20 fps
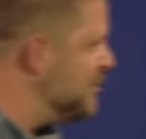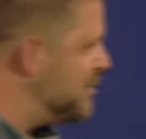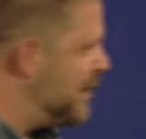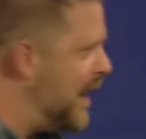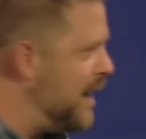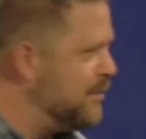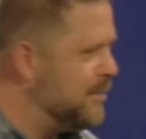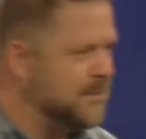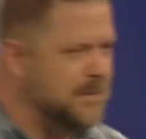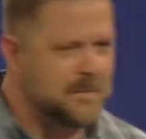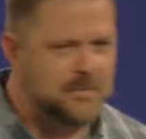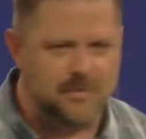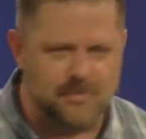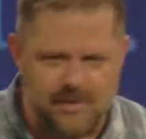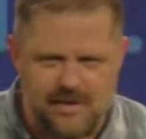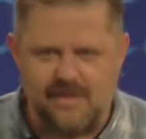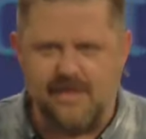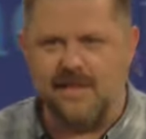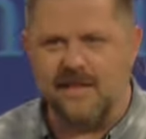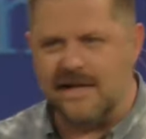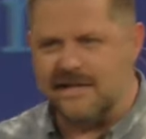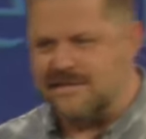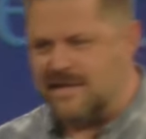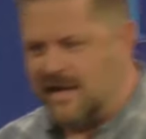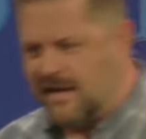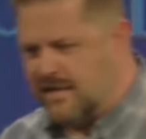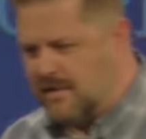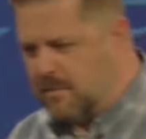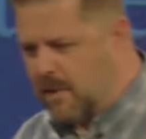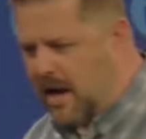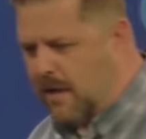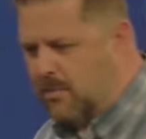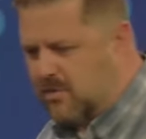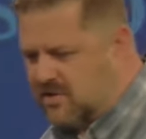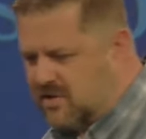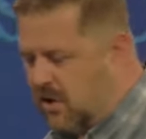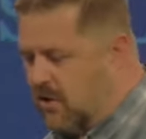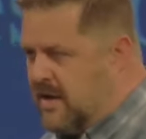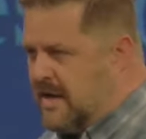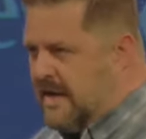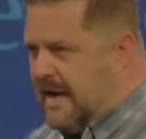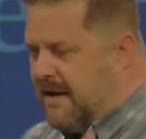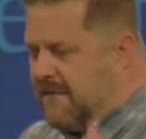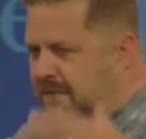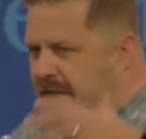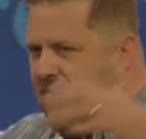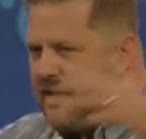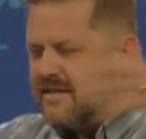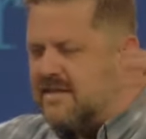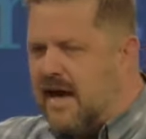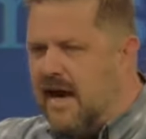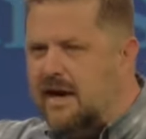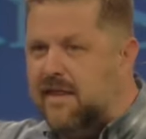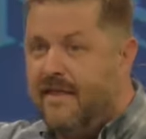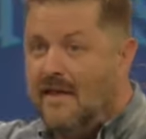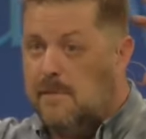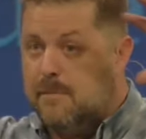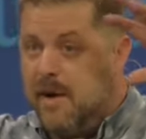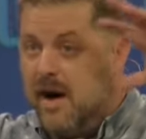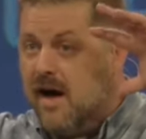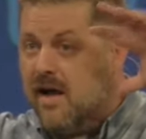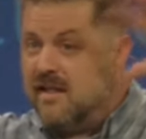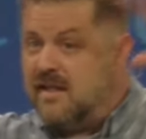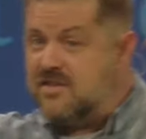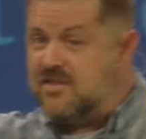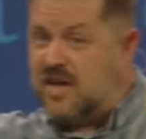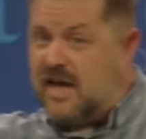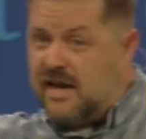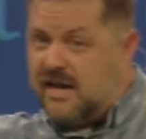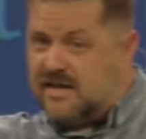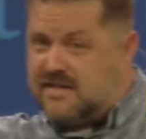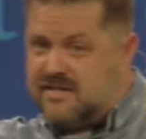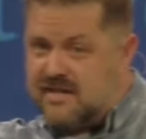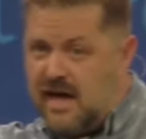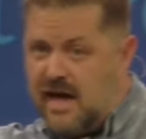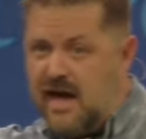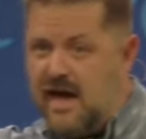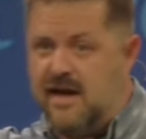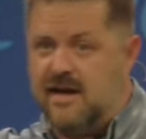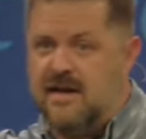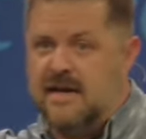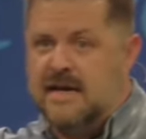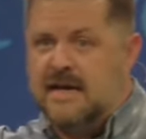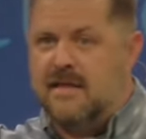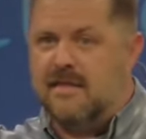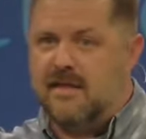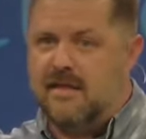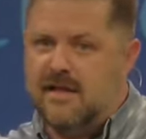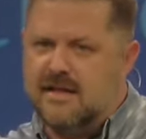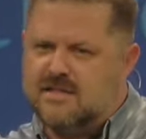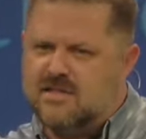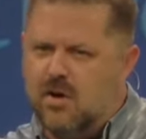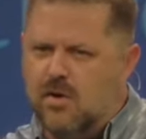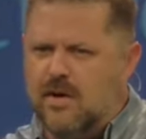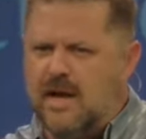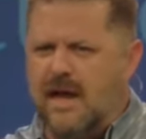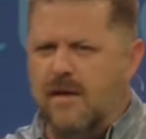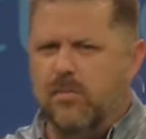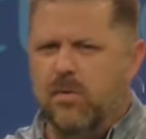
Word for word: Bible people. Well, then let's get in the Bible. So if that's kind of the apologetic side, then let's go, okay,